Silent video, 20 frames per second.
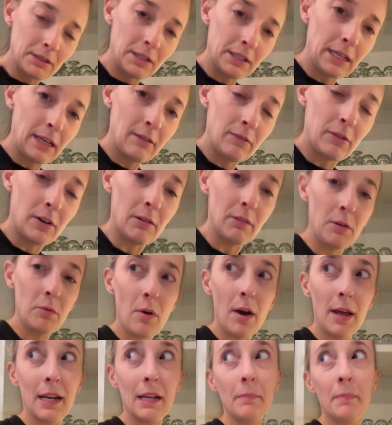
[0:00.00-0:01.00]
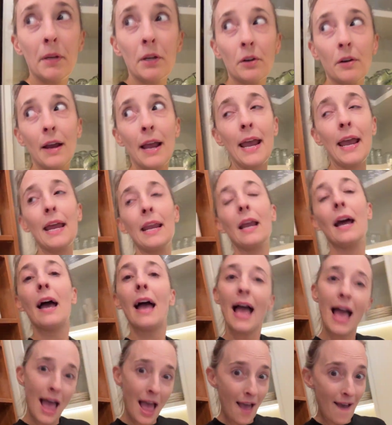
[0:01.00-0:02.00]
we're looking for. We want it pureed,
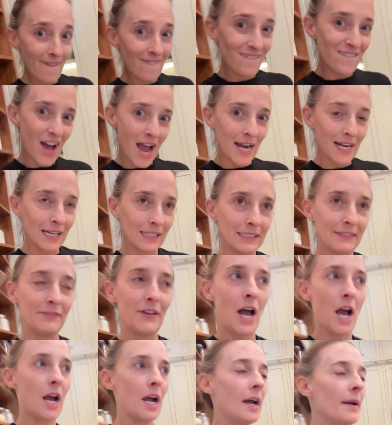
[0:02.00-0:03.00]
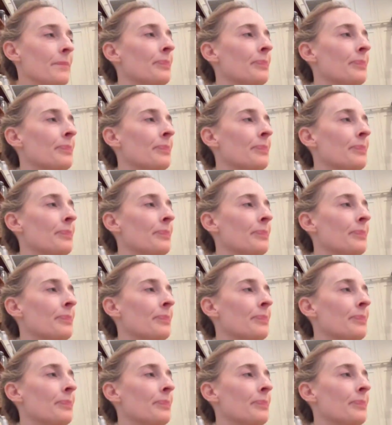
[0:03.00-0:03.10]
fine as fuck.